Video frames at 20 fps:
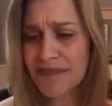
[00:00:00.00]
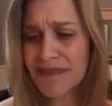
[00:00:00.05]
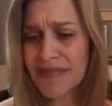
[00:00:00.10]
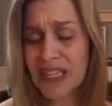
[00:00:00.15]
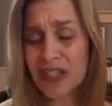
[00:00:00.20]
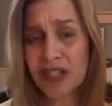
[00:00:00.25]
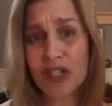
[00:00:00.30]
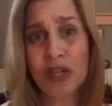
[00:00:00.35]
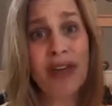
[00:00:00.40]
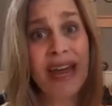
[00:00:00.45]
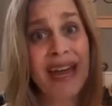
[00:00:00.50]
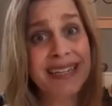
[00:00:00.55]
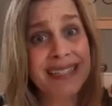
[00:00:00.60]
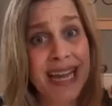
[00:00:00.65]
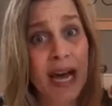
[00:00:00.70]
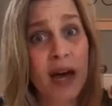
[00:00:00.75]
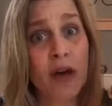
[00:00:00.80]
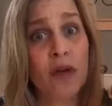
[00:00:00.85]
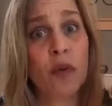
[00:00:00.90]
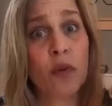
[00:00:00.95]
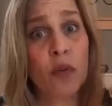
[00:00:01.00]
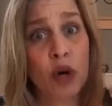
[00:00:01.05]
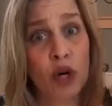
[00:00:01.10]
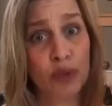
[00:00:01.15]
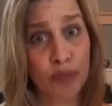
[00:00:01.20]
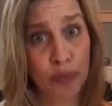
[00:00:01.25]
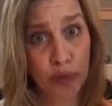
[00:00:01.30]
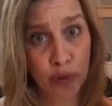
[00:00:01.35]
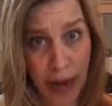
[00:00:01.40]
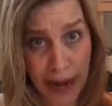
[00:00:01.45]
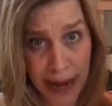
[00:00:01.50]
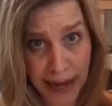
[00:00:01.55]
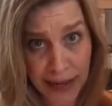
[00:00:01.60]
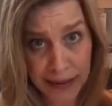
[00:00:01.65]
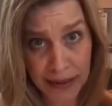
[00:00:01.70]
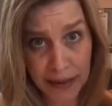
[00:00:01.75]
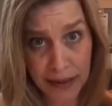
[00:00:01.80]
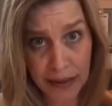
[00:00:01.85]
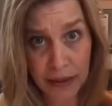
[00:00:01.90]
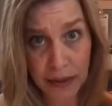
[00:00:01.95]
And so that's how the word
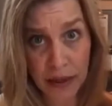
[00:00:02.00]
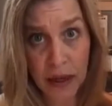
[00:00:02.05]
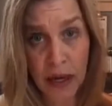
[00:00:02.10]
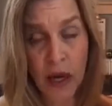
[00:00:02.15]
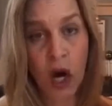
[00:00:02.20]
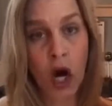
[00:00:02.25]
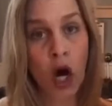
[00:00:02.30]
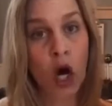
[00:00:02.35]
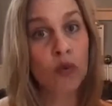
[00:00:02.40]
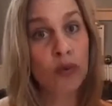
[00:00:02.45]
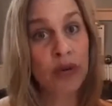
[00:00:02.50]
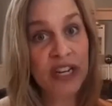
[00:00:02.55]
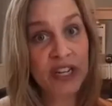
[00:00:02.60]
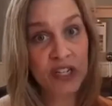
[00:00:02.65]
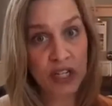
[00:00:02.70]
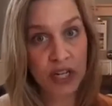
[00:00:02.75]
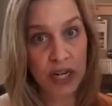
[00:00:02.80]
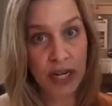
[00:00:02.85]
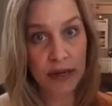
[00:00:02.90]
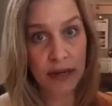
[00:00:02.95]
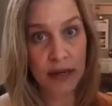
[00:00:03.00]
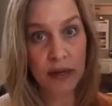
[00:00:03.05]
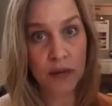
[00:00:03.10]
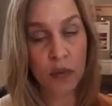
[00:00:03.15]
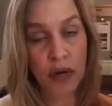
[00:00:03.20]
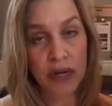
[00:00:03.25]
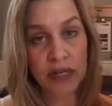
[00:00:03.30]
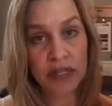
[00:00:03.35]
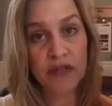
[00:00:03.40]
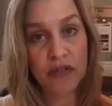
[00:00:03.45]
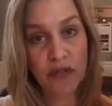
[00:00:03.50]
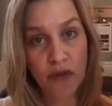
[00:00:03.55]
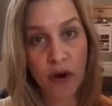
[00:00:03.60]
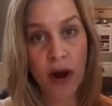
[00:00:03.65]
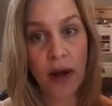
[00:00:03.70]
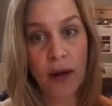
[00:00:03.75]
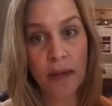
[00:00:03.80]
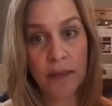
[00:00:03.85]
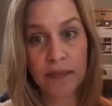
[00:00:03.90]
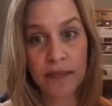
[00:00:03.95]
branding originated, was
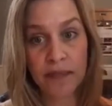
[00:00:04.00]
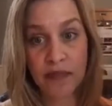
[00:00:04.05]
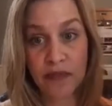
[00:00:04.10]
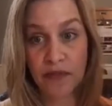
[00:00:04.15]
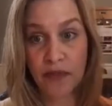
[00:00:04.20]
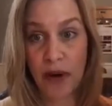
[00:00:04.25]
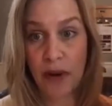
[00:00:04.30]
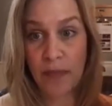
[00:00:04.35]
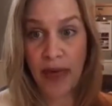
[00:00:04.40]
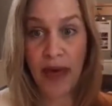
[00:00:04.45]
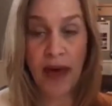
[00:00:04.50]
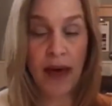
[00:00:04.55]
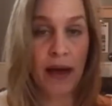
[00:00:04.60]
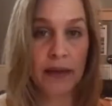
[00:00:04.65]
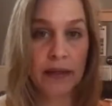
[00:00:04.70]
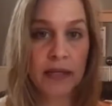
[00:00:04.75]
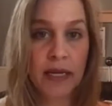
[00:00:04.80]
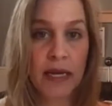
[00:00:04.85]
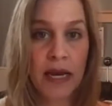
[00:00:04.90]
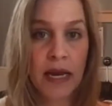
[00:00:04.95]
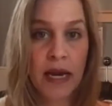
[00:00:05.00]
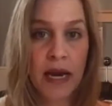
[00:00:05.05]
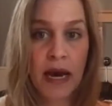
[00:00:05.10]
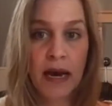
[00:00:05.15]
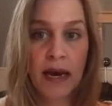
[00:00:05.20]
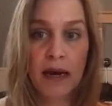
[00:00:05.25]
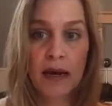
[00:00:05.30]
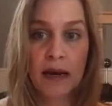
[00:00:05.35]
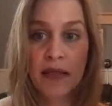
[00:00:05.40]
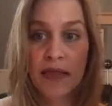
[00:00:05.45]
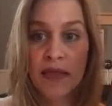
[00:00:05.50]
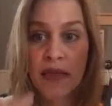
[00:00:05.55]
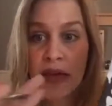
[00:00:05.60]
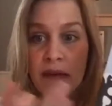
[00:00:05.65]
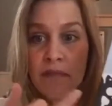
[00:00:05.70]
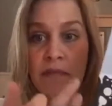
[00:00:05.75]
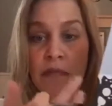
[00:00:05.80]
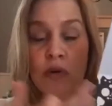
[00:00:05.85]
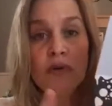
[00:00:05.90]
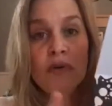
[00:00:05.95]
from that.
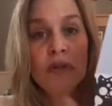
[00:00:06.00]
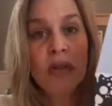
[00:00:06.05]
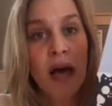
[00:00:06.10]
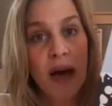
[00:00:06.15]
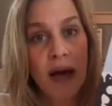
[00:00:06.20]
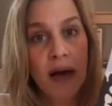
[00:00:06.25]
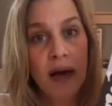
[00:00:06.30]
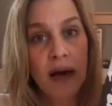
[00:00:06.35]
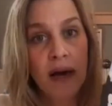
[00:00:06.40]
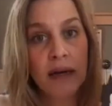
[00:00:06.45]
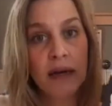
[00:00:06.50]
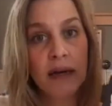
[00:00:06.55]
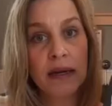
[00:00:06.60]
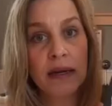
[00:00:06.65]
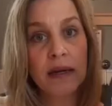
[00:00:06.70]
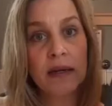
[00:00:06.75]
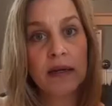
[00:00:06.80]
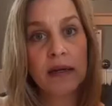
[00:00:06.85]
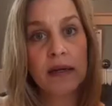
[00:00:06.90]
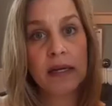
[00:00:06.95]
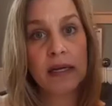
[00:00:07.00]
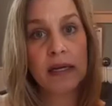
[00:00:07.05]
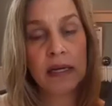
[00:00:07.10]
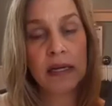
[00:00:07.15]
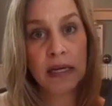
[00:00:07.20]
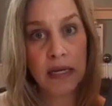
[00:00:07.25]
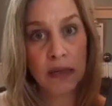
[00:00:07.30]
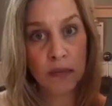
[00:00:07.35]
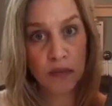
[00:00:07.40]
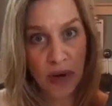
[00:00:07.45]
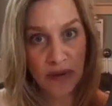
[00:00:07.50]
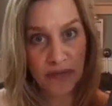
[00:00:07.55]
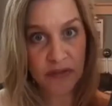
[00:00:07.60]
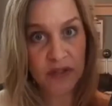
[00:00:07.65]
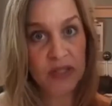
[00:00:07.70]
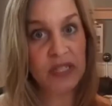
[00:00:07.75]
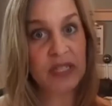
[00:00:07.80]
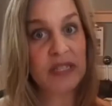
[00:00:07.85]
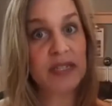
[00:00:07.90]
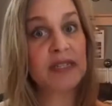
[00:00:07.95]
Then MOO LAH
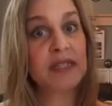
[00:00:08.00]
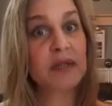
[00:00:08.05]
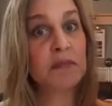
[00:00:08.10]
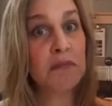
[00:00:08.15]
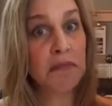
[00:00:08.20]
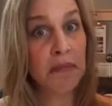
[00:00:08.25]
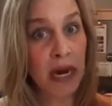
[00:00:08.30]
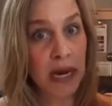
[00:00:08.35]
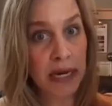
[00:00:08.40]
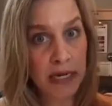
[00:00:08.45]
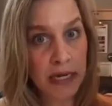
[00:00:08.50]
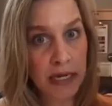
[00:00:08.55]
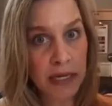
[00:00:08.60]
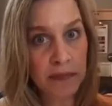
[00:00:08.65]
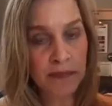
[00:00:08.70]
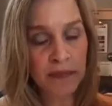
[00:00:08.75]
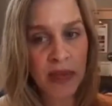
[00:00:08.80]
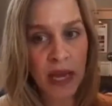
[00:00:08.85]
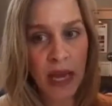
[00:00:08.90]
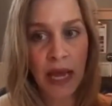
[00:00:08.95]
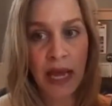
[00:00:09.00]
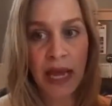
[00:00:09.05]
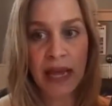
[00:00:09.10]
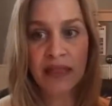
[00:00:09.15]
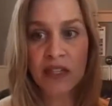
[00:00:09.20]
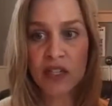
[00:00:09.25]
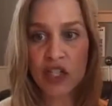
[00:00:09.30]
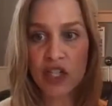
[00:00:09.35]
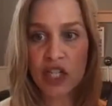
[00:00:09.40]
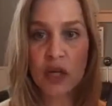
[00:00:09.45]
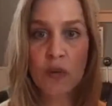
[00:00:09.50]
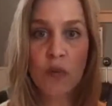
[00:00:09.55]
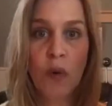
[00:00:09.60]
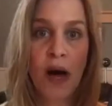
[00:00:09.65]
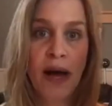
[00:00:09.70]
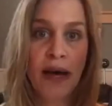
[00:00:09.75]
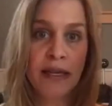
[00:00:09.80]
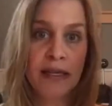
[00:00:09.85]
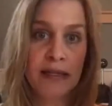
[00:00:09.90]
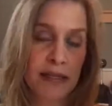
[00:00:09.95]
references money, and the
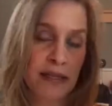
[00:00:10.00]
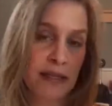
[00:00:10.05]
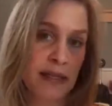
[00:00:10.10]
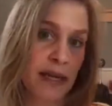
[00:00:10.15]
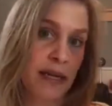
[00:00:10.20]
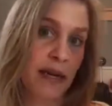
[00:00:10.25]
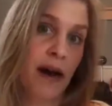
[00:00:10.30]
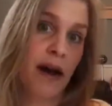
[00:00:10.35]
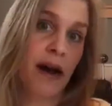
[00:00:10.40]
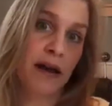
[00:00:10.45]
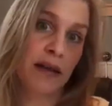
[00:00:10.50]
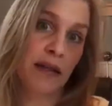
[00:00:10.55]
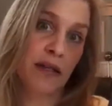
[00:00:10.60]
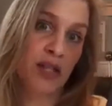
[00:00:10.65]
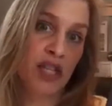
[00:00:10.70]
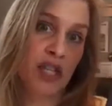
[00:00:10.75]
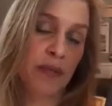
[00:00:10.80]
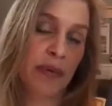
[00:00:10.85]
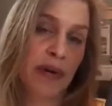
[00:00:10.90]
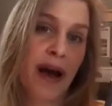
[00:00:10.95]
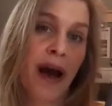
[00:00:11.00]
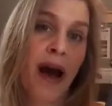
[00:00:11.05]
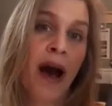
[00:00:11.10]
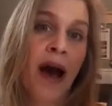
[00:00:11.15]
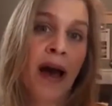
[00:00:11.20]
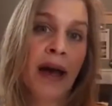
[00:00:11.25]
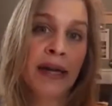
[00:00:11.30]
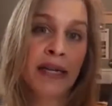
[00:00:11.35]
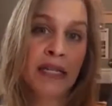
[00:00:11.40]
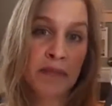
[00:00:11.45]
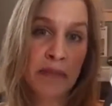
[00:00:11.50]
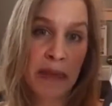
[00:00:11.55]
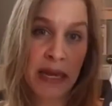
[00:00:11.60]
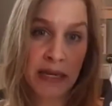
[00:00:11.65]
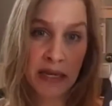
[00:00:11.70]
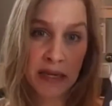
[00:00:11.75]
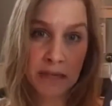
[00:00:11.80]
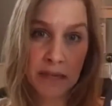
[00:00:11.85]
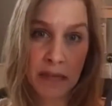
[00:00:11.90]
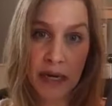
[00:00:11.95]
GY is the psychology behind
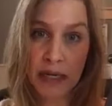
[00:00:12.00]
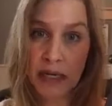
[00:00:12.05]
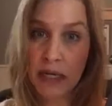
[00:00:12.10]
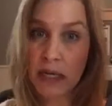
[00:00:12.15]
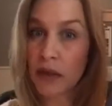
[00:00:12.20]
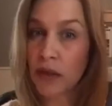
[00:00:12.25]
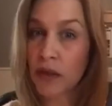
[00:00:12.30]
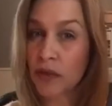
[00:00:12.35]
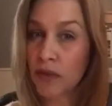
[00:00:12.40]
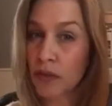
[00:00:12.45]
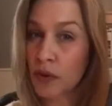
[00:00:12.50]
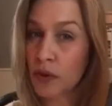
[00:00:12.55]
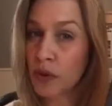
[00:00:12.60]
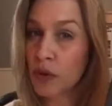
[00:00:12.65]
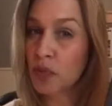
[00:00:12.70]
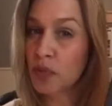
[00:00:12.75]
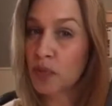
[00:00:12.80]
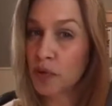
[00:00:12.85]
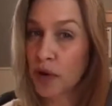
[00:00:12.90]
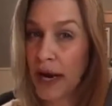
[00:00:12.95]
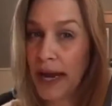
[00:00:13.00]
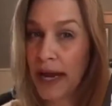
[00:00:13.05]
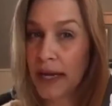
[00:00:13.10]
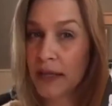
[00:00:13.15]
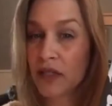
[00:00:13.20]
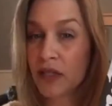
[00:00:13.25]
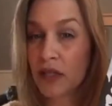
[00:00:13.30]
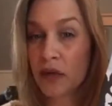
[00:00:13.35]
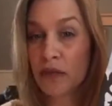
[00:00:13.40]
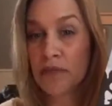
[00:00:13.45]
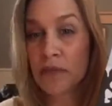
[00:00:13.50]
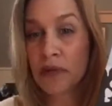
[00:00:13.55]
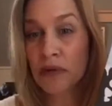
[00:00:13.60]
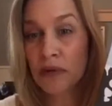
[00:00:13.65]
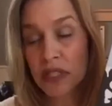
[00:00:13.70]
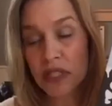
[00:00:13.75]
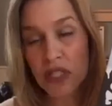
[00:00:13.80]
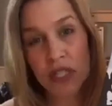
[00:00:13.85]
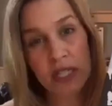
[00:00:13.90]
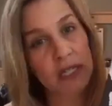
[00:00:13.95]
making money through brand. So
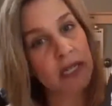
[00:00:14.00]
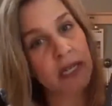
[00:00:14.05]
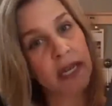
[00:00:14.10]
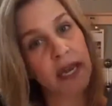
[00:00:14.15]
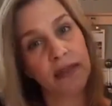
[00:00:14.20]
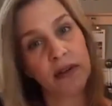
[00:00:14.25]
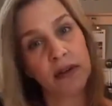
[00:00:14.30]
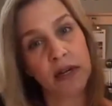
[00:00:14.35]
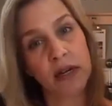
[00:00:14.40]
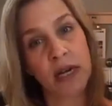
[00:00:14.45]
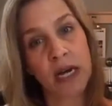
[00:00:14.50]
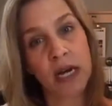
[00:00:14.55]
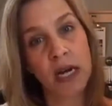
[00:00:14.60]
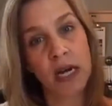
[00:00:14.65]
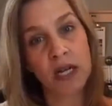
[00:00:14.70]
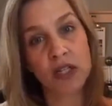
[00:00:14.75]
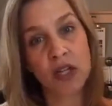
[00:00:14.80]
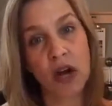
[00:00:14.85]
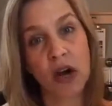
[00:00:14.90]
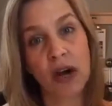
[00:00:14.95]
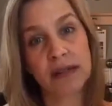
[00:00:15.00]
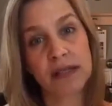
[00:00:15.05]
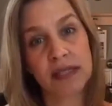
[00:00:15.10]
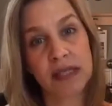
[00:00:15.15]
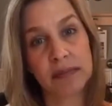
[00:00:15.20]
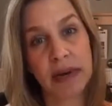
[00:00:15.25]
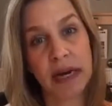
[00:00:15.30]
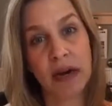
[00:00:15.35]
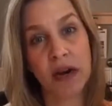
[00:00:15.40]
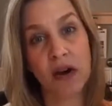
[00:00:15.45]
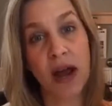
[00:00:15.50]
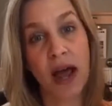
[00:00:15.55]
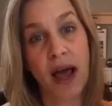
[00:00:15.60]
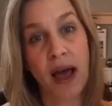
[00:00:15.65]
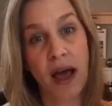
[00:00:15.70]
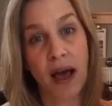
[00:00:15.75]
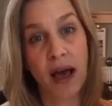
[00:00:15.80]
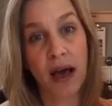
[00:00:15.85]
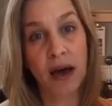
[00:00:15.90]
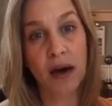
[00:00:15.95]
MOO LAH GY together talks about
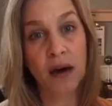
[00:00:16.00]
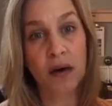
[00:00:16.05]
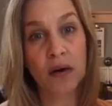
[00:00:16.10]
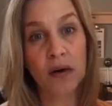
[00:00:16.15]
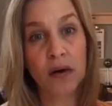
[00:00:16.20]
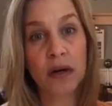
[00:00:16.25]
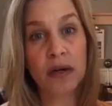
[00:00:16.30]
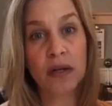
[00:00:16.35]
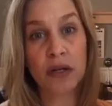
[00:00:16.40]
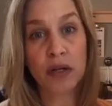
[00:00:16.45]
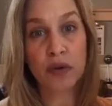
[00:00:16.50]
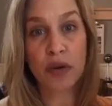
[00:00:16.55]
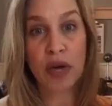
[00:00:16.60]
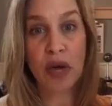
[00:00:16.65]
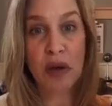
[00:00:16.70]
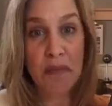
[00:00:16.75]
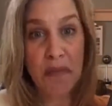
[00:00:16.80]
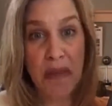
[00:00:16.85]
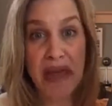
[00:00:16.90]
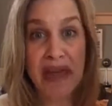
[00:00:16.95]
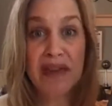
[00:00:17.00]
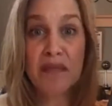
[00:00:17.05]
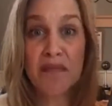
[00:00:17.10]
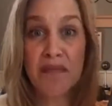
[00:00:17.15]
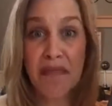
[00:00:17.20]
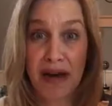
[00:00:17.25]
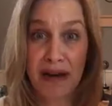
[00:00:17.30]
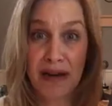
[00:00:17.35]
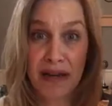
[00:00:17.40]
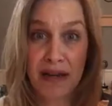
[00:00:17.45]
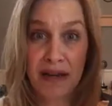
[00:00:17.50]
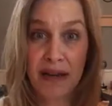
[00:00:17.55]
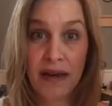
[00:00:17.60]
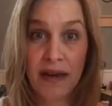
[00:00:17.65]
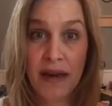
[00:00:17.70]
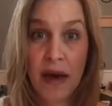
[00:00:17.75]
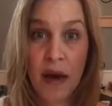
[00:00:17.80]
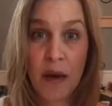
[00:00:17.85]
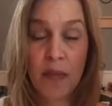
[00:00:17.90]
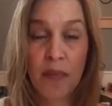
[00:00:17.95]
how you can make money
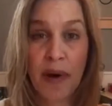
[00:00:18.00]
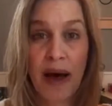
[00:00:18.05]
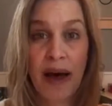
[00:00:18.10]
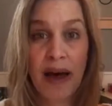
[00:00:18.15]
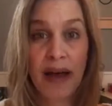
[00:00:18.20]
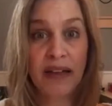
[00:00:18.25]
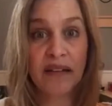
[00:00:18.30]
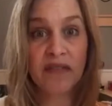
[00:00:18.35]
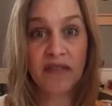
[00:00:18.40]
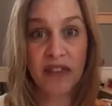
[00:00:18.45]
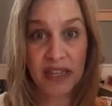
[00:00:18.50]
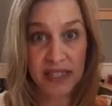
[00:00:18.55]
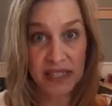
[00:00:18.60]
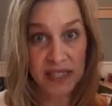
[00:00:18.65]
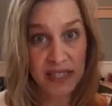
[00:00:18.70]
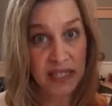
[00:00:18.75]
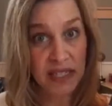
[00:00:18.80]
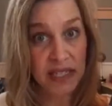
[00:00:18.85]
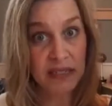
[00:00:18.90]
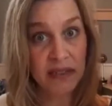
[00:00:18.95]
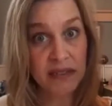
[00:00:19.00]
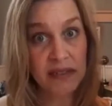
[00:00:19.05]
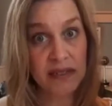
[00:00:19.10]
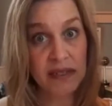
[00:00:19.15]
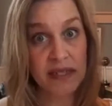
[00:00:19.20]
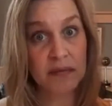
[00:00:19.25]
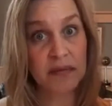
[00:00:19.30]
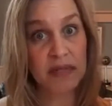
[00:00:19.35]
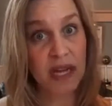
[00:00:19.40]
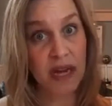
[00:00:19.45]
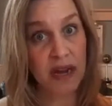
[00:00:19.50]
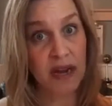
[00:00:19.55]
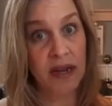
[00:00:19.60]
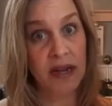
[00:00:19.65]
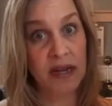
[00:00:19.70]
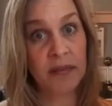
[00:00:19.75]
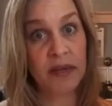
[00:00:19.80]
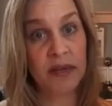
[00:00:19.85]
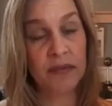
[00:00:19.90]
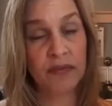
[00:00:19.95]
by investing some
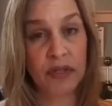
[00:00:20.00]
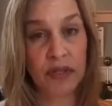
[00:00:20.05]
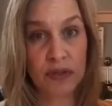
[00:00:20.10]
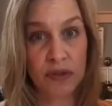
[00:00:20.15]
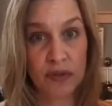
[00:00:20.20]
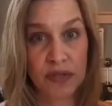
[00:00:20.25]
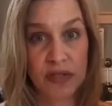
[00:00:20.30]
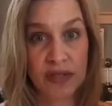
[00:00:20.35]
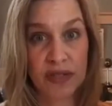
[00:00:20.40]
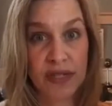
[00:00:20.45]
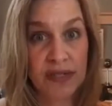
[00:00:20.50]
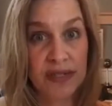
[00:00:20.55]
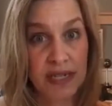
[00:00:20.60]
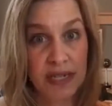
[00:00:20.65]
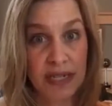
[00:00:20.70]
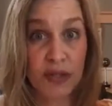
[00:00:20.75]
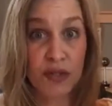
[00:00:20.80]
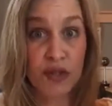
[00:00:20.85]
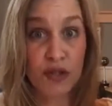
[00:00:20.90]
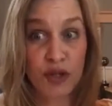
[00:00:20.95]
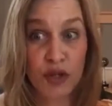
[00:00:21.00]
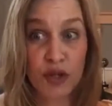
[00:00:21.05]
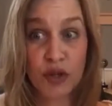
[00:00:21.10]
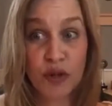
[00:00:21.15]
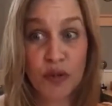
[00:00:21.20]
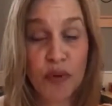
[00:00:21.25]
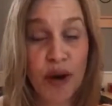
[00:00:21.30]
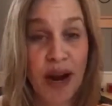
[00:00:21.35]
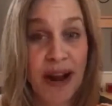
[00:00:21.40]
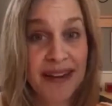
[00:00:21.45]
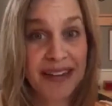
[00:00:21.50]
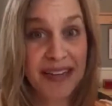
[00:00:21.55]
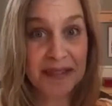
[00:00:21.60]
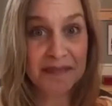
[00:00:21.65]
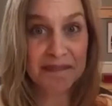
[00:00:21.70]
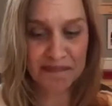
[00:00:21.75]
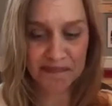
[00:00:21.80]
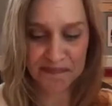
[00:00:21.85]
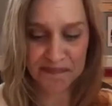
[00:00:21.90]
time and resources into branding.